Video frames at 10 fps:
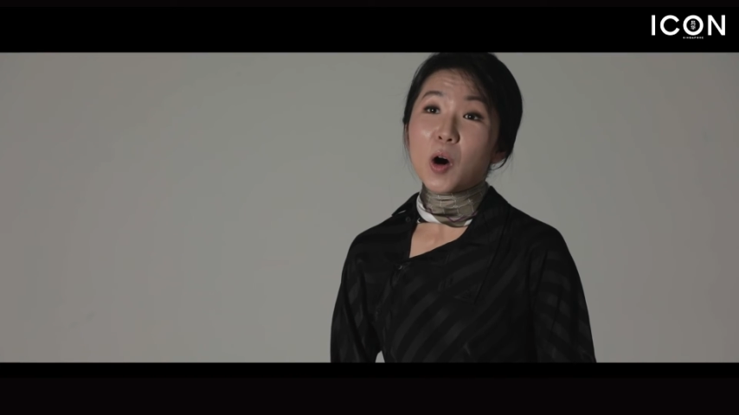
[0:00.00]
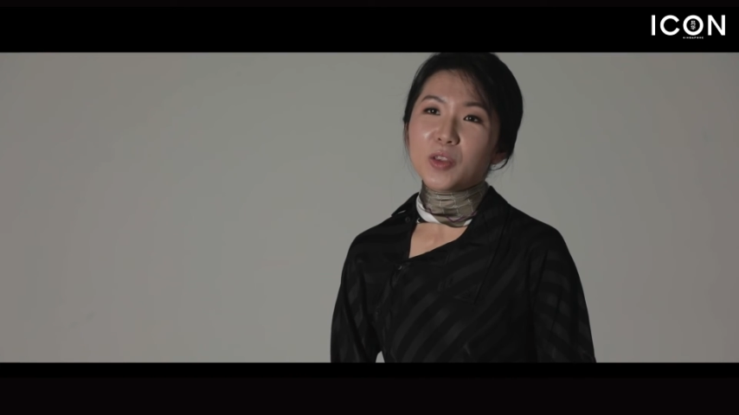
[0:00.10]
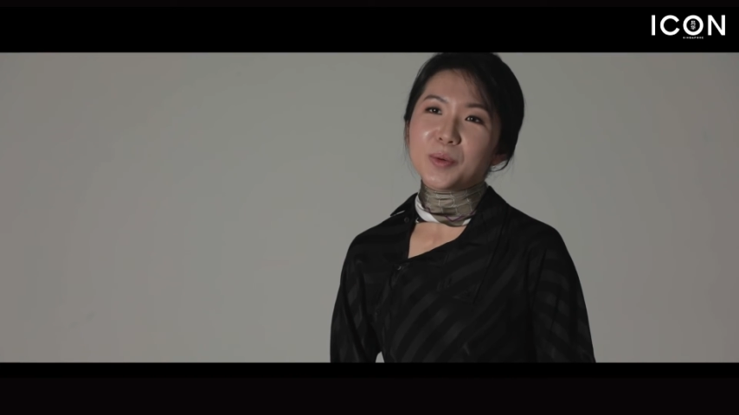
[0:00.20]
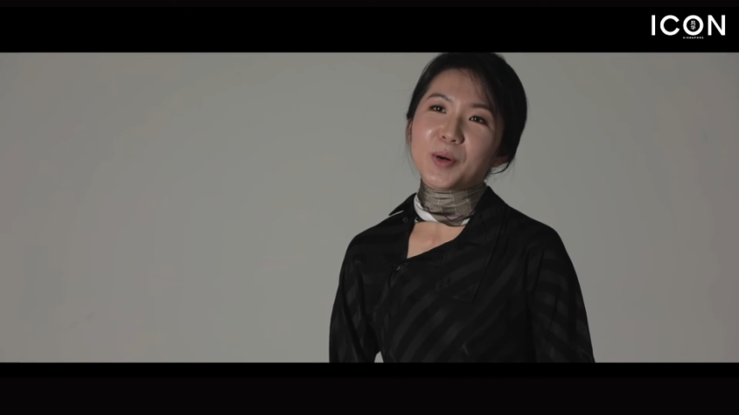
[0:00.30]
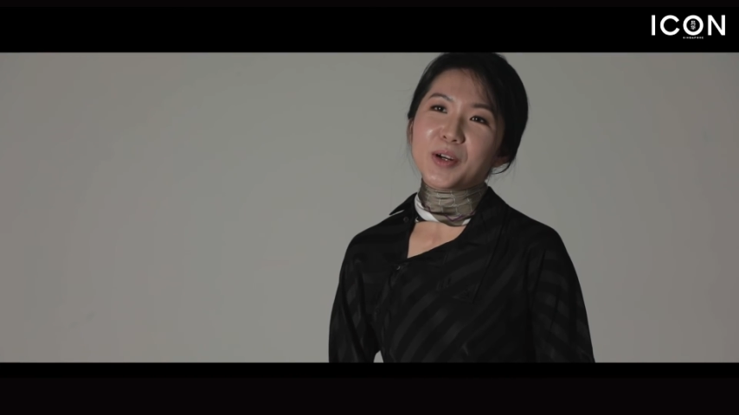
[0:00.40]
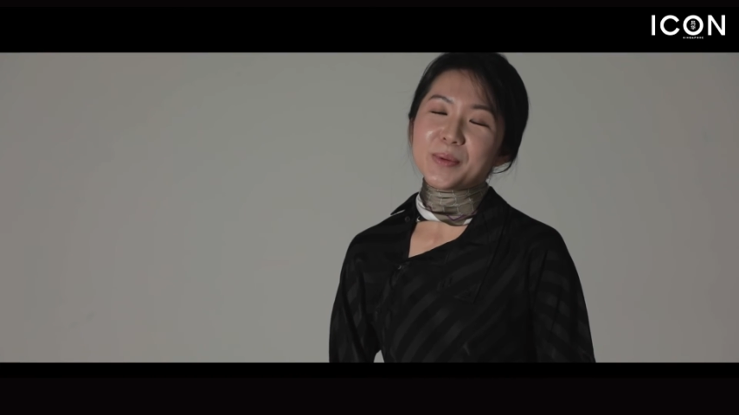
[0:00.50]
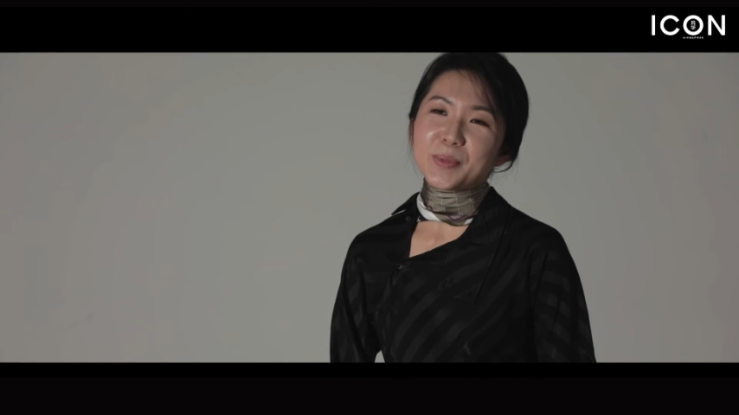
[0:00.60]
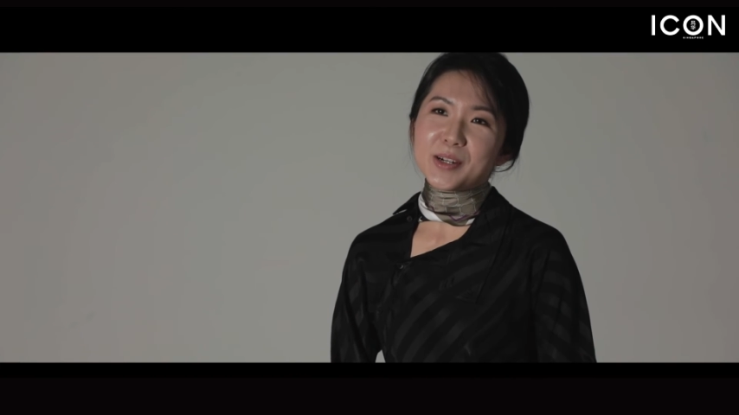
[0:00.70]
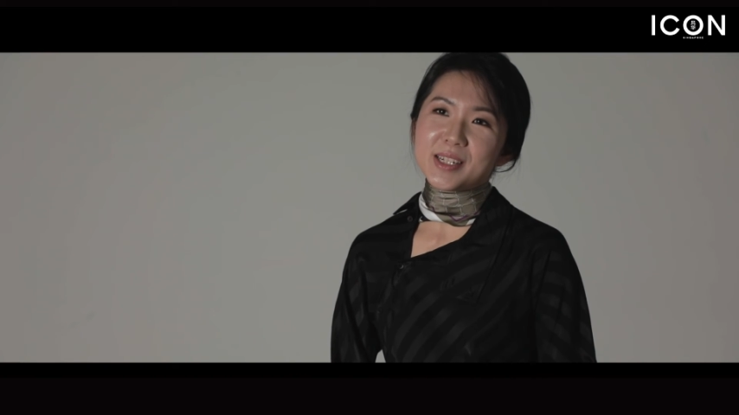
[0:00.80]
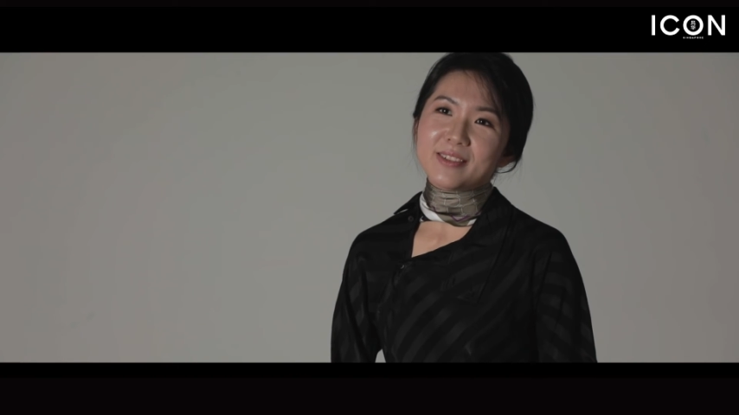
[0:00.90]
all the more
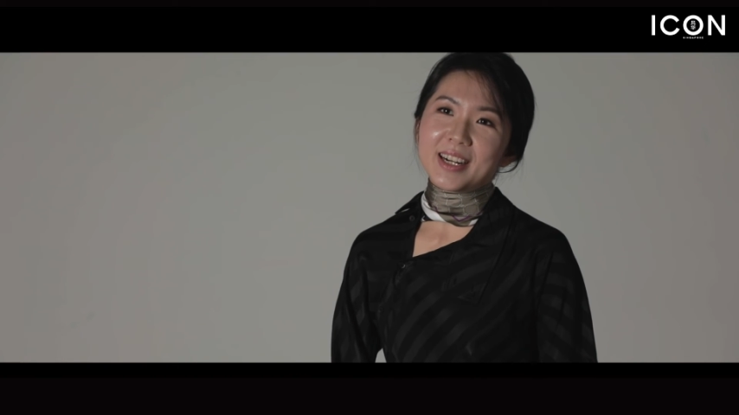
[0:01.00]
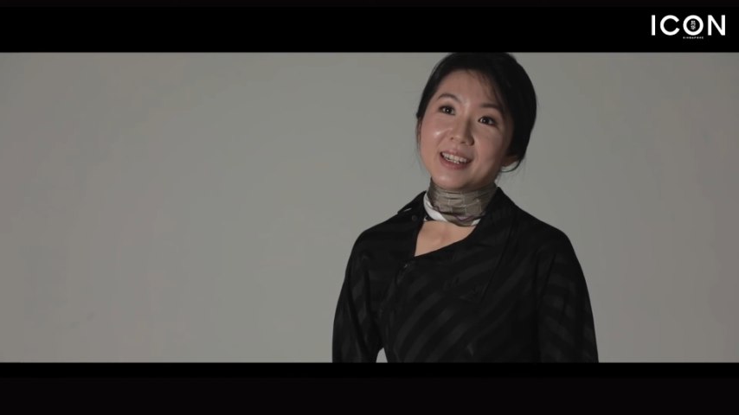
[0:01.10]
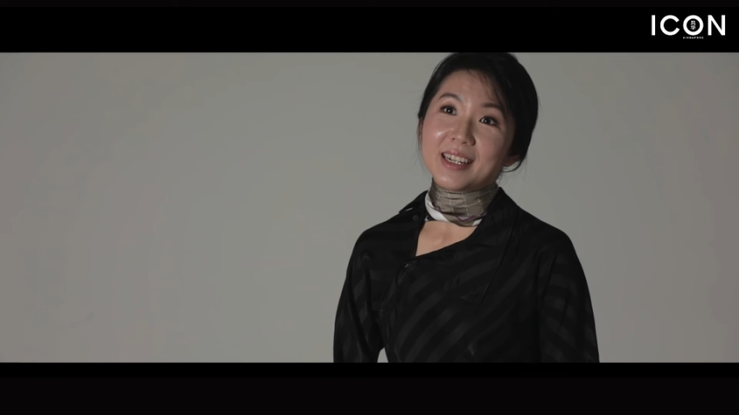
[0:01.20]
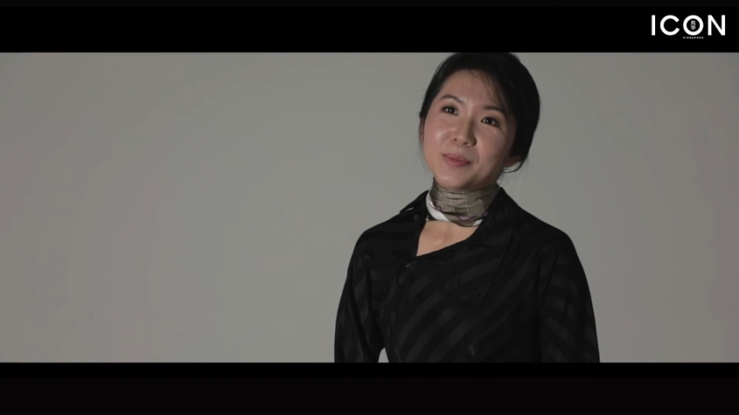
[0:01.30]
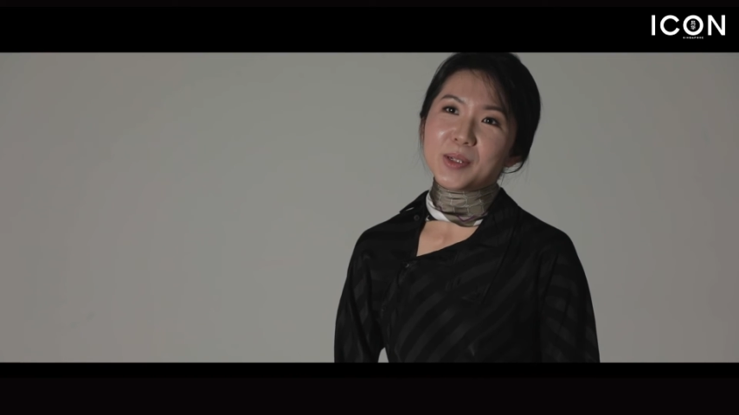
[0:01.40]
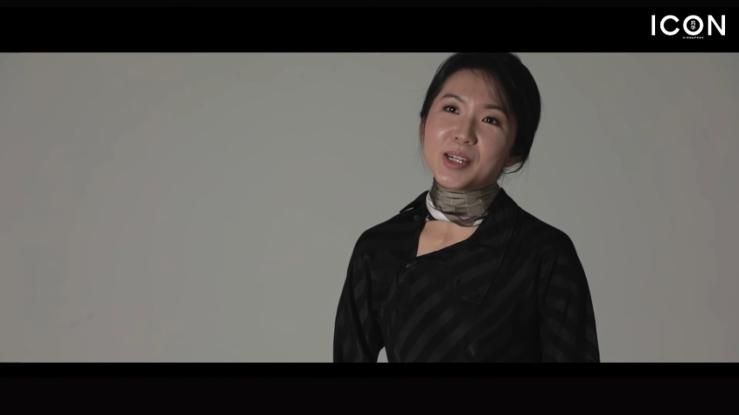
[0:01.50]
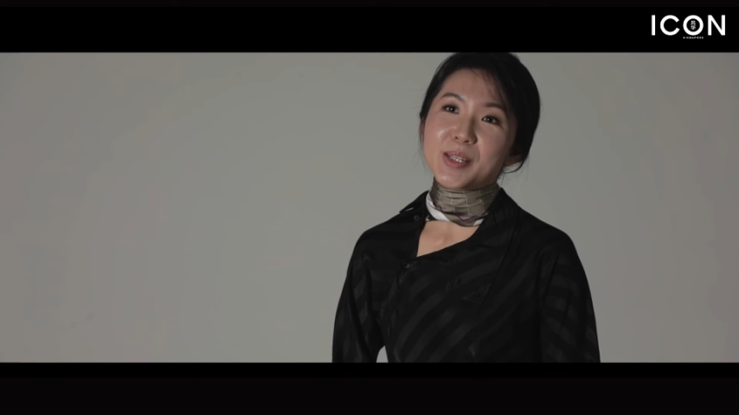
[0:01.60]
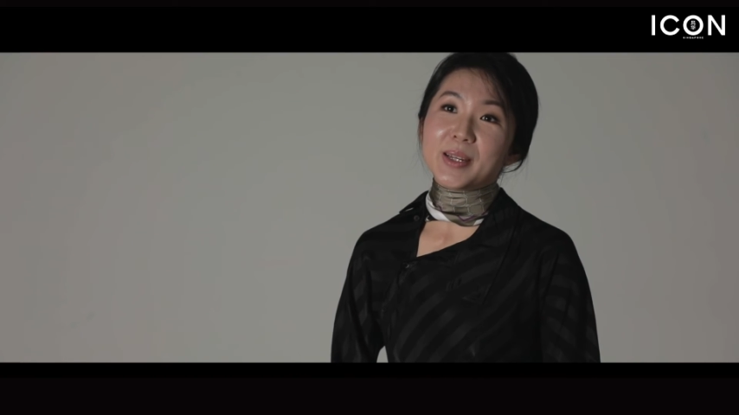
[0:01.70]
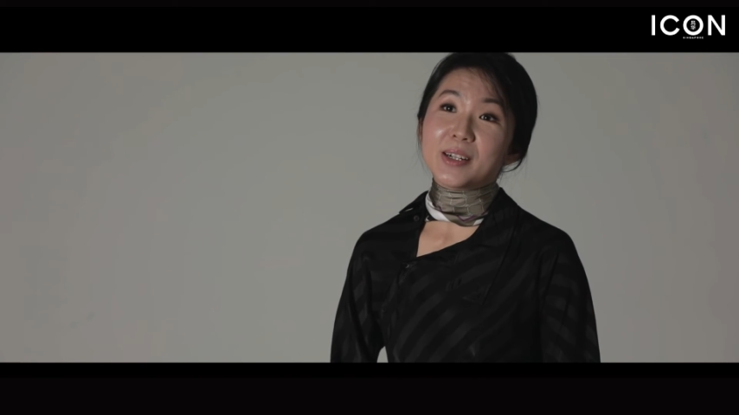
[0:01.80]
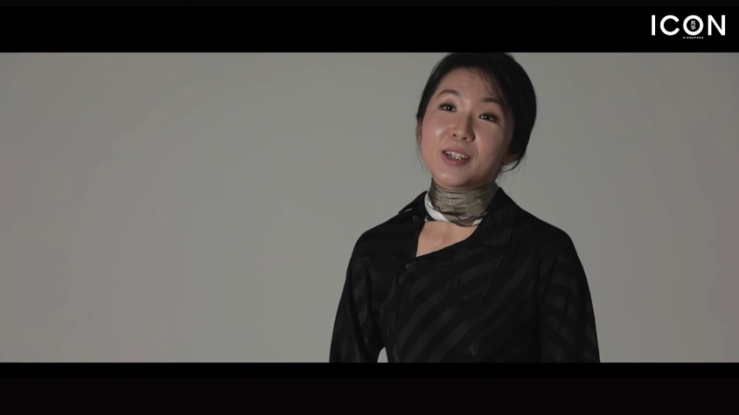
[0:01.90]
important right now because we are